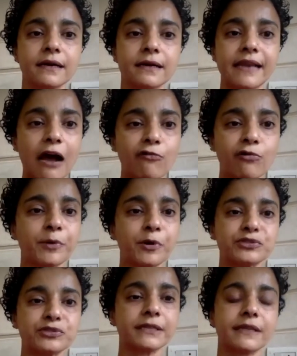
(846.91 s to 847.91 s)
now
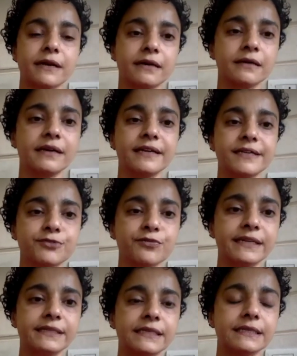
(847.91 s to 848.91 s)
approaching their early
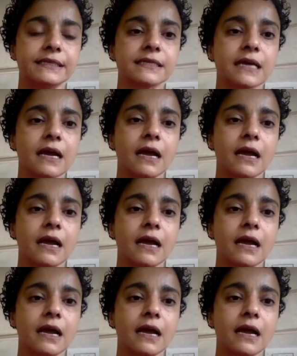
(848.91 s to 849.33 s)
20s.